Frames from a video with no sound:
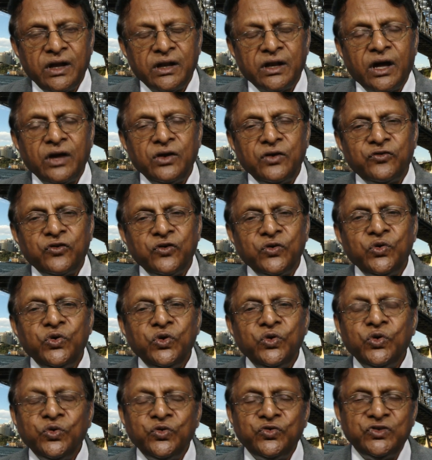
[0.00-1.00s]
Now, if you
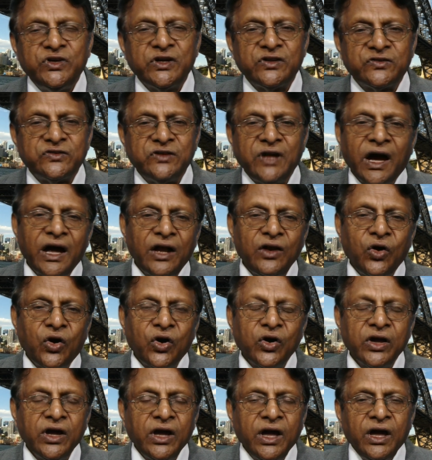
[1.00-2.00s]
use just
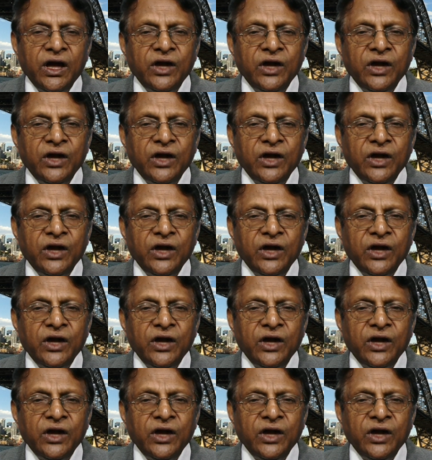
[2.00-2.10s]
dialogue,